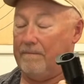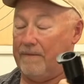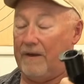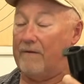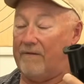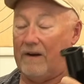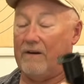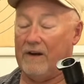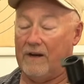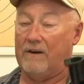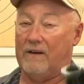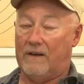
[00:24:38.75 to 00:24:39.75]
they're very
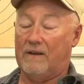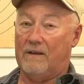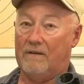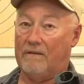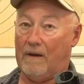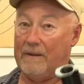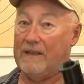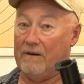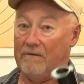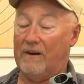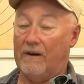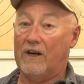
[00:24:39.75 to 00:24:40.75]
good. I mean,
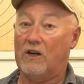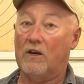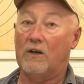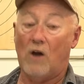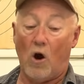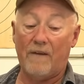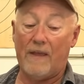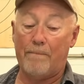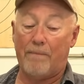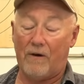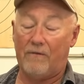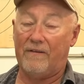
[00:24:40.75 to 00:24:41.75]
they're very good. Are they
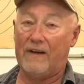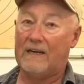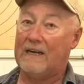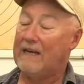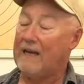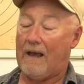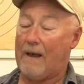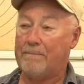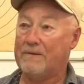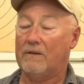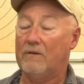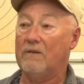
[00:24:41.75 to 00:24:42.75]
perfect?
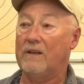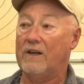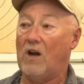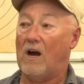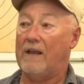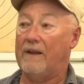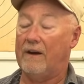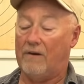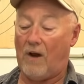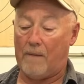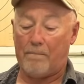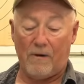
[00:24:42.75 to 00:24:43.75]
Absolutely not. They are
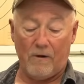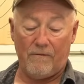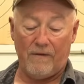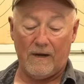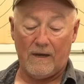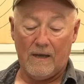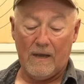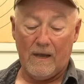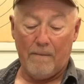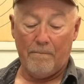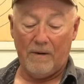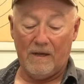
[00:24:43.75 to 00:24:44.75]
not perfect.
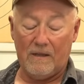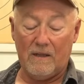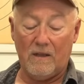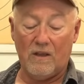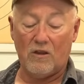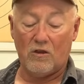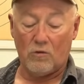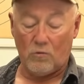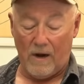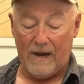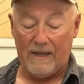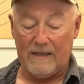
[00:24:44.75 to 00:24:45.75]
But the
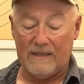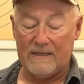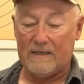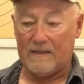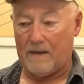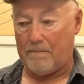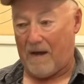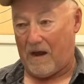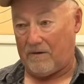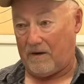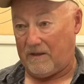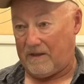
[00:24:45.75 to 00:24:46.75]
threads, the
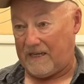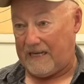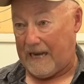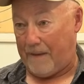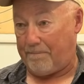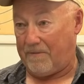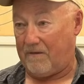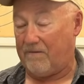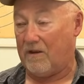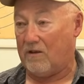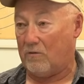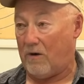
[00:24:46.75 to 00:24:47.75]
amount, the depth of
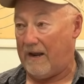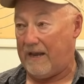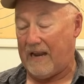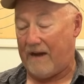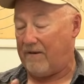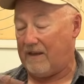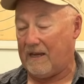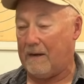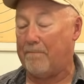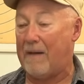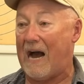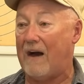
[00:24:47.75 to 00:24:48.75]
the thread, everything
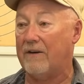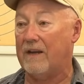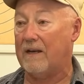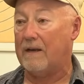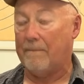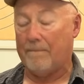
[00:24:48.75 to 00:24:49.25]
about it